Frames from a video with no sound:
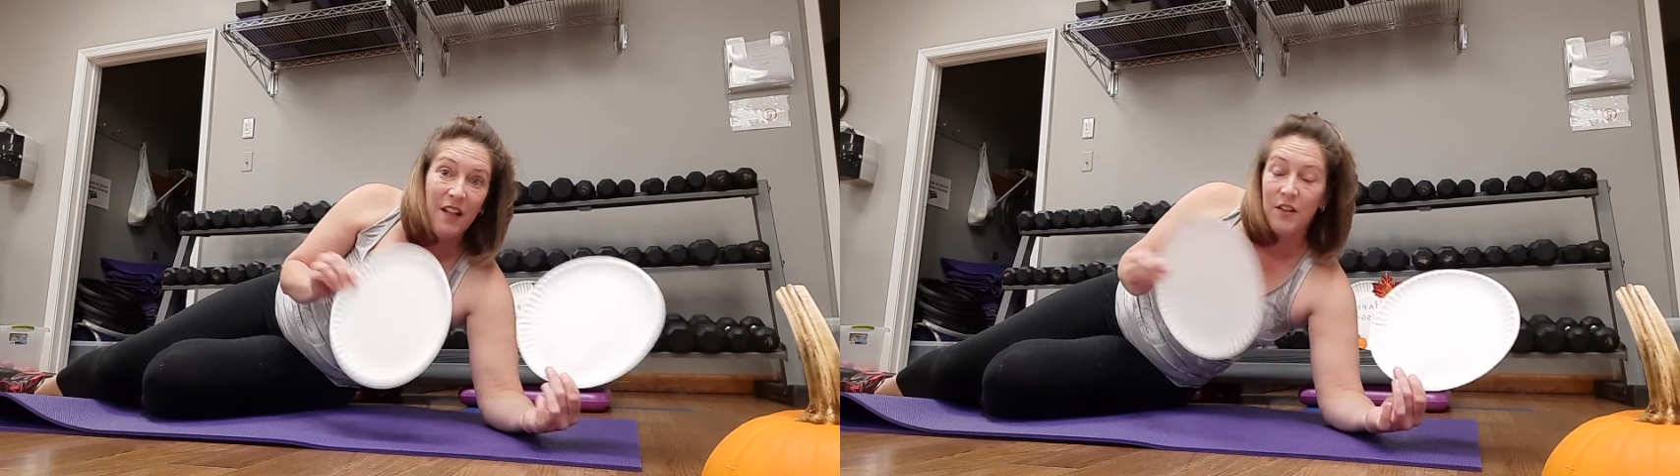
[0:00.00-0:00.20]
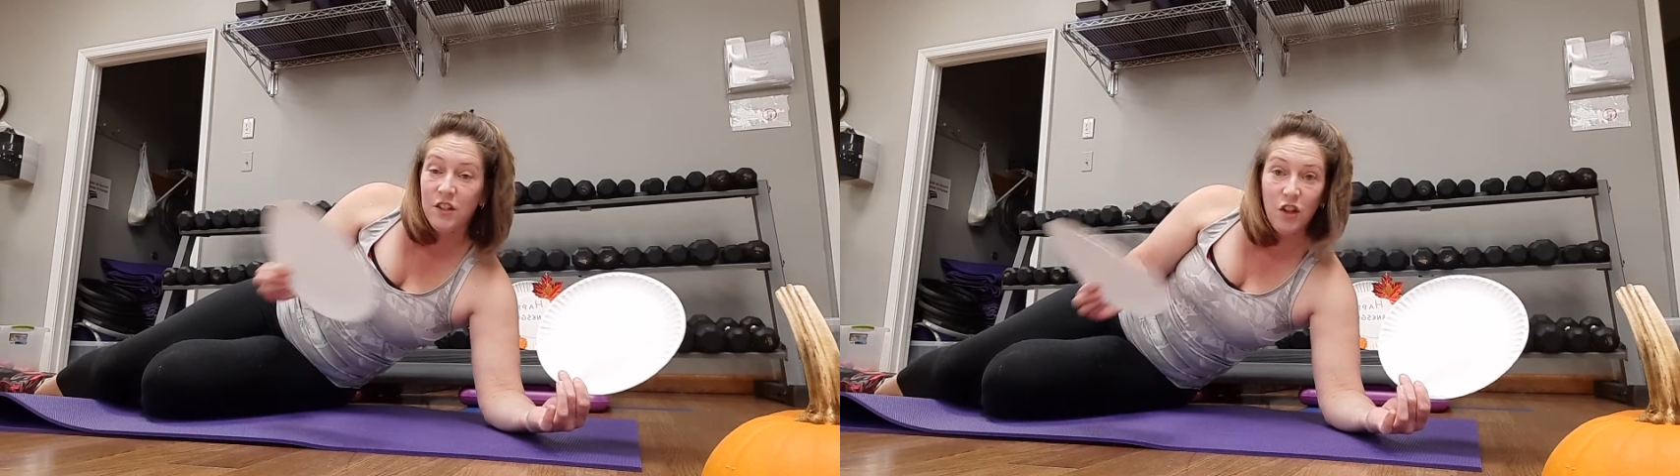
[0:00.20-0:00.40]

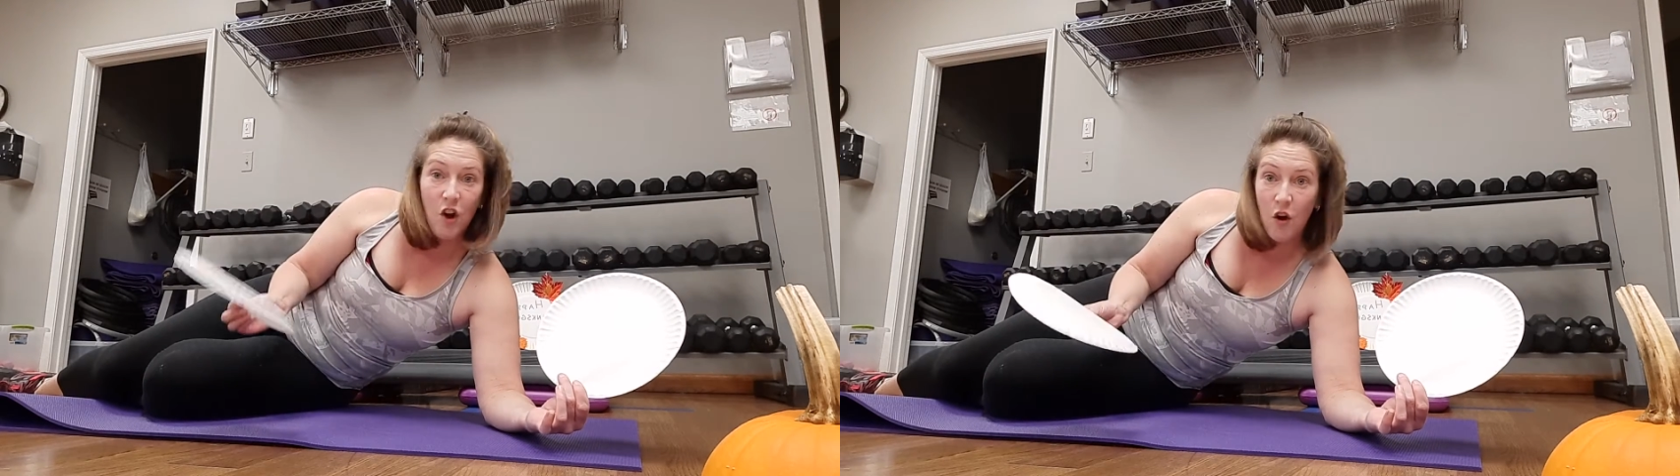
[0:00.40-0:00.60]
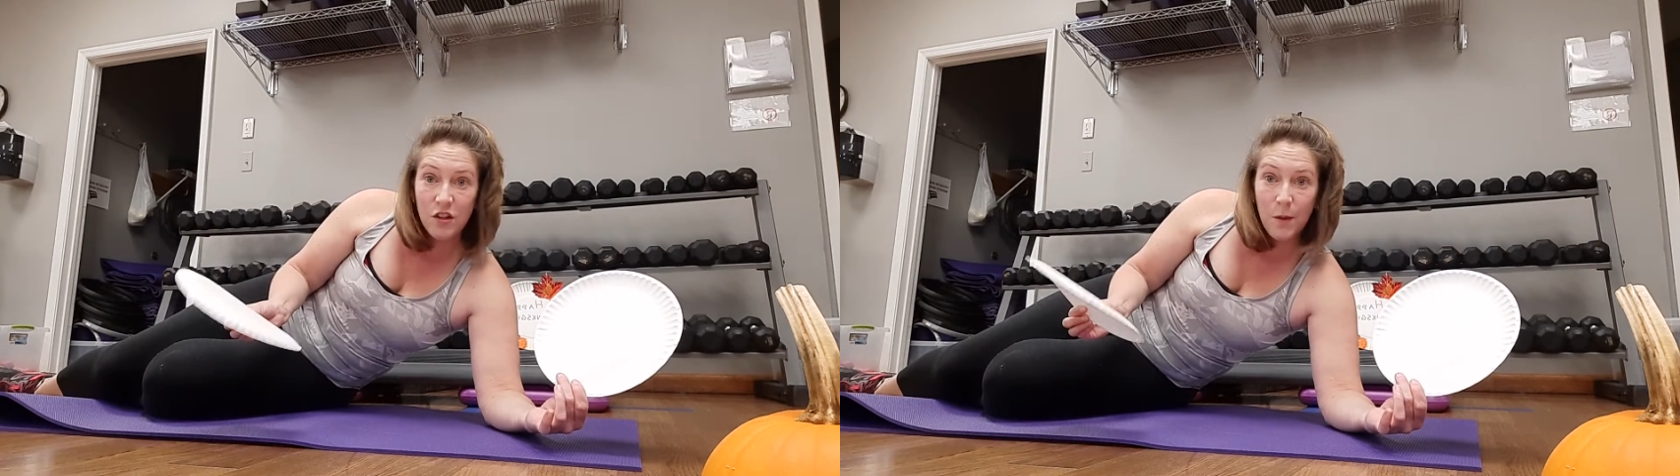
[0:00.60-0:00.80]
This could
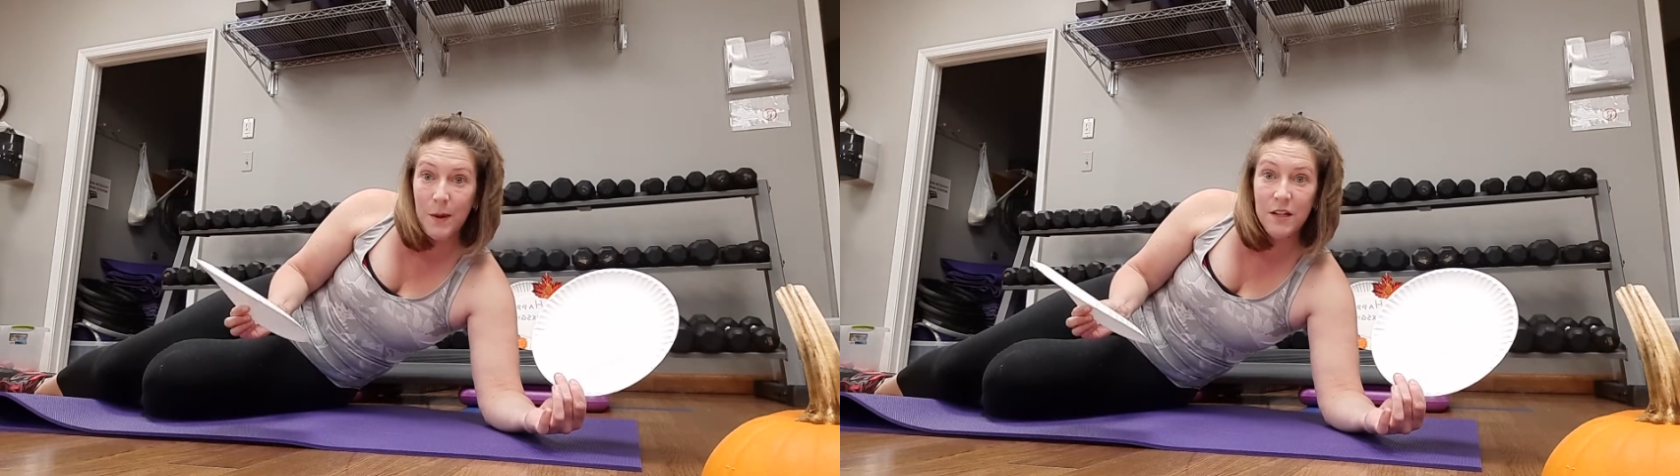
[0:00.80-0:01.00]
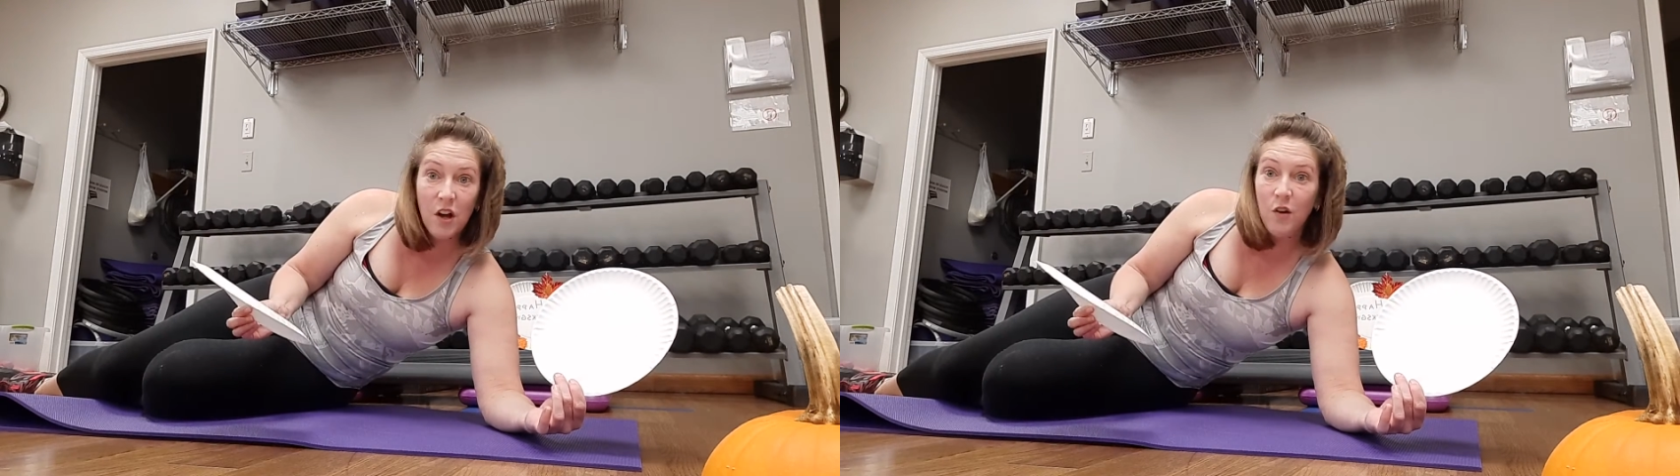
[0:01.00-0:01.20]
also
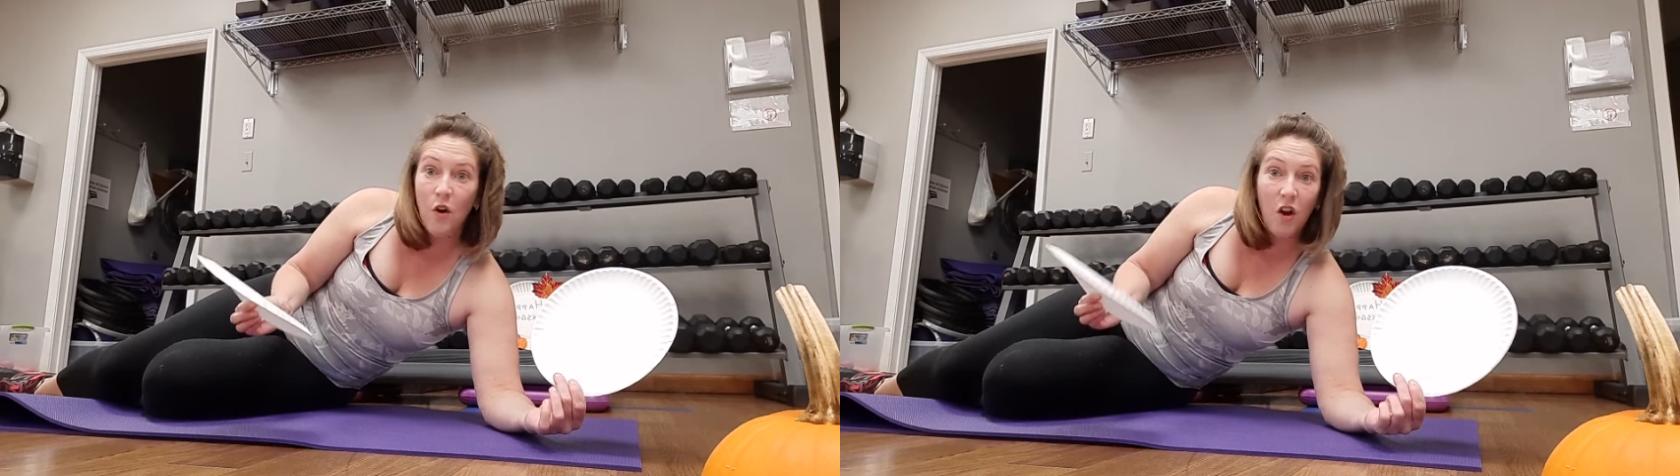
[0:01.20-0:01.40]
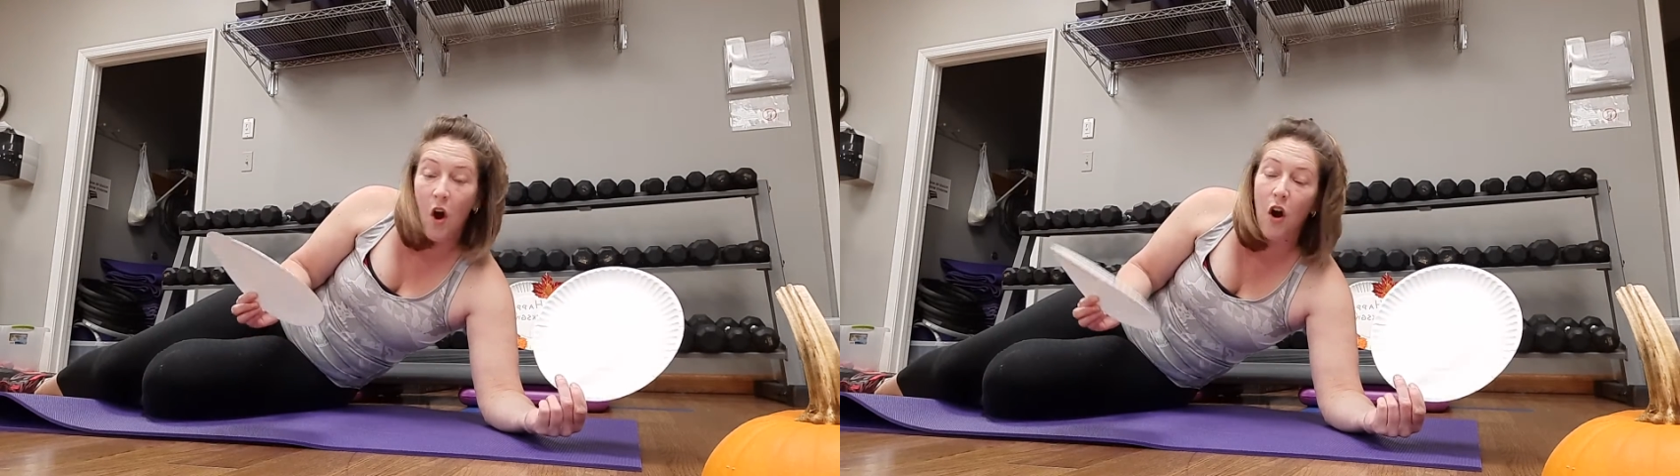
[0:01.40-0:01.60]
be done
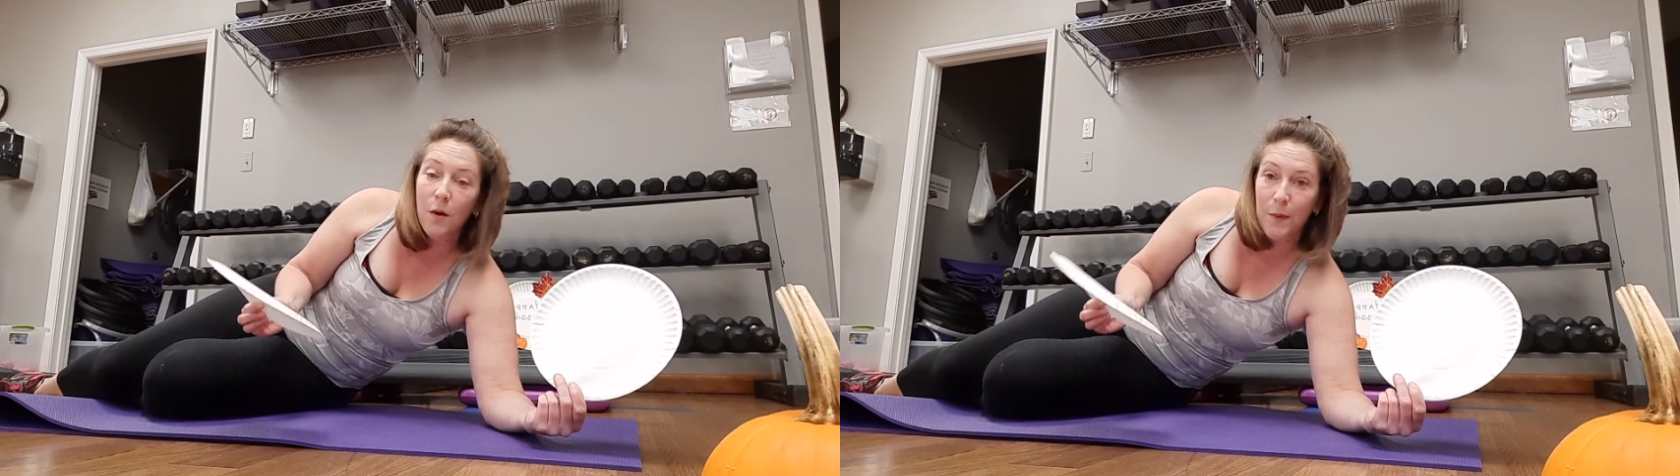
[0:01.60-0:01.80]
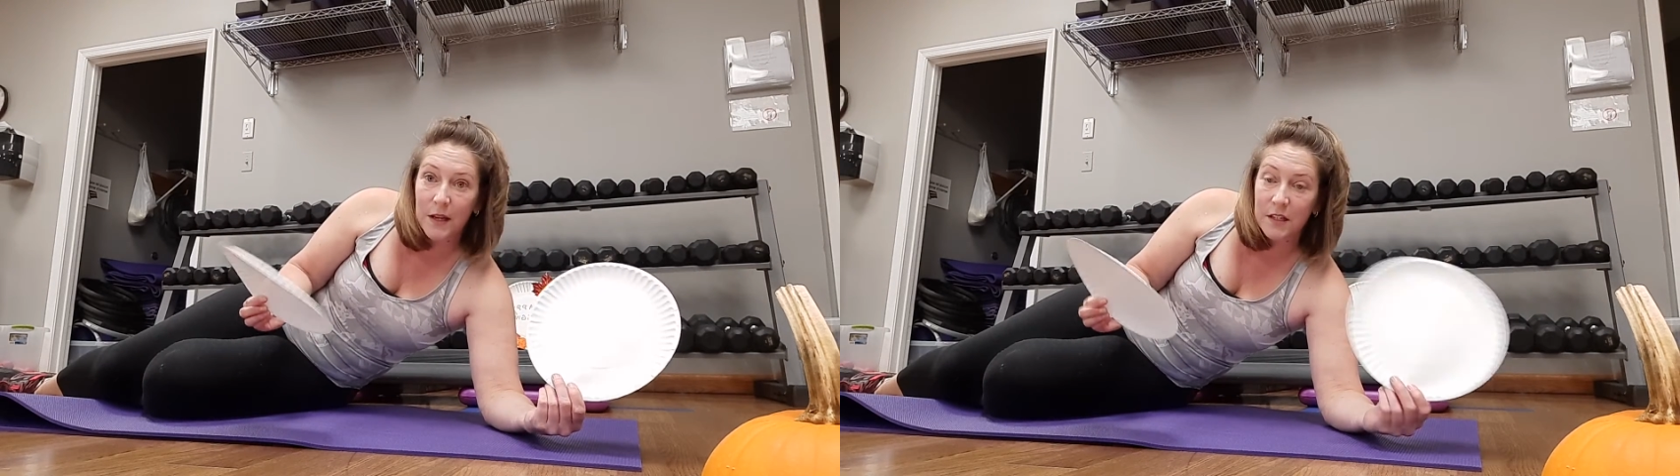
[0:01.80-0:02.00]
on
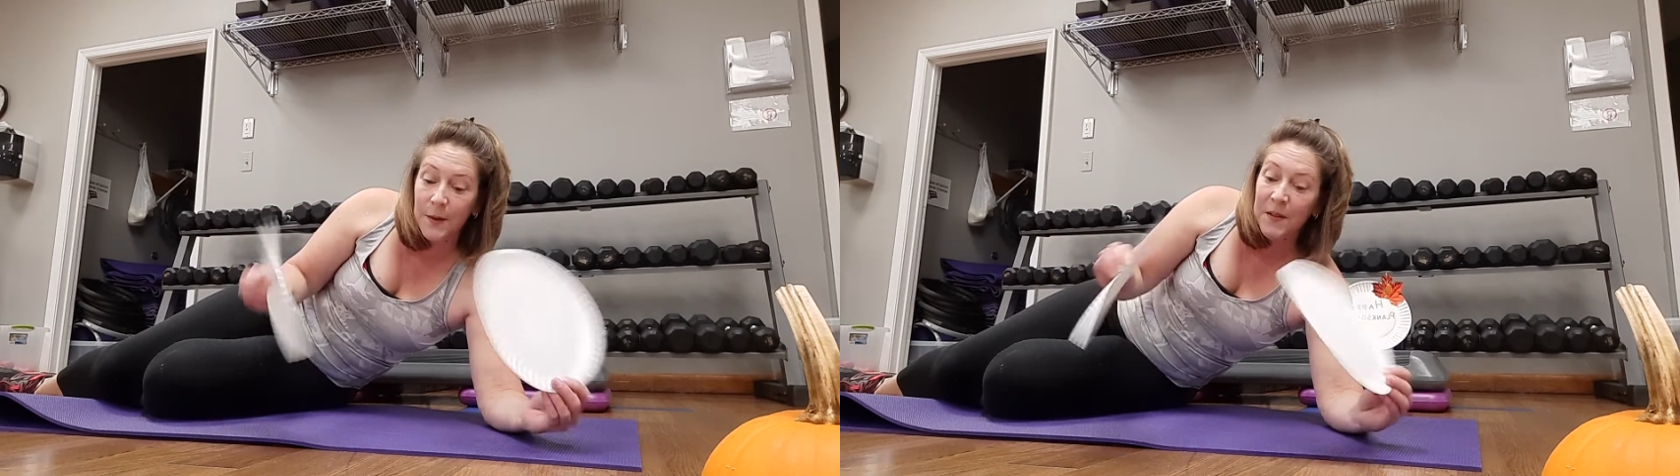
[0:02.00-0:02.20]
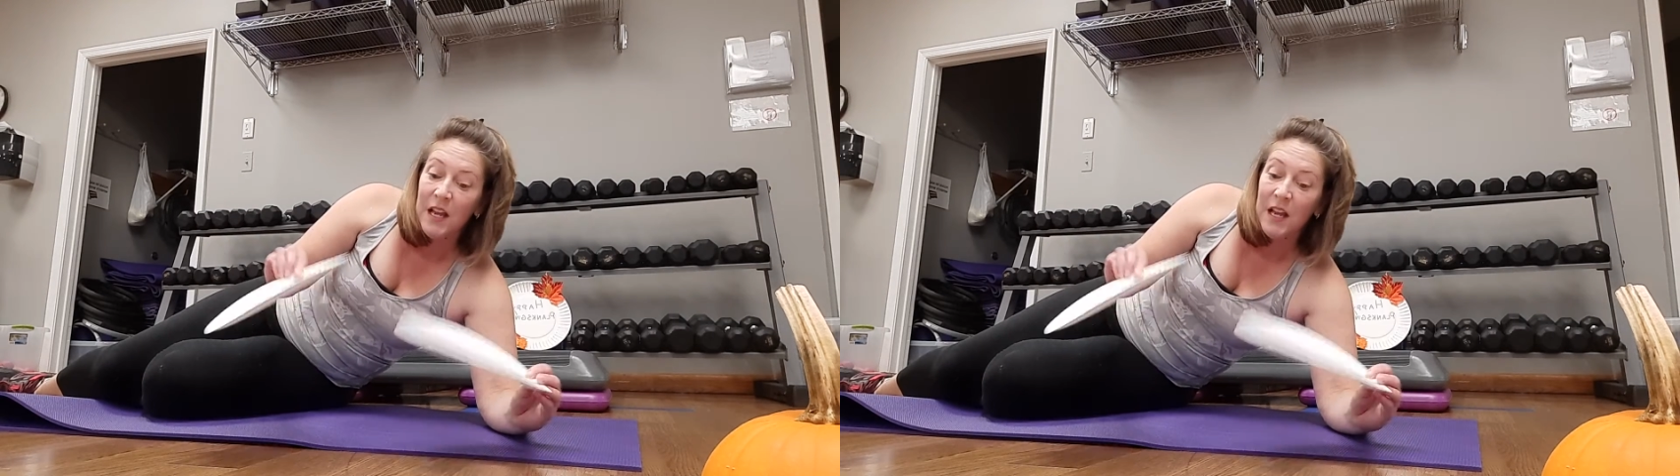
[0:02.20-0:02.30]
carpet.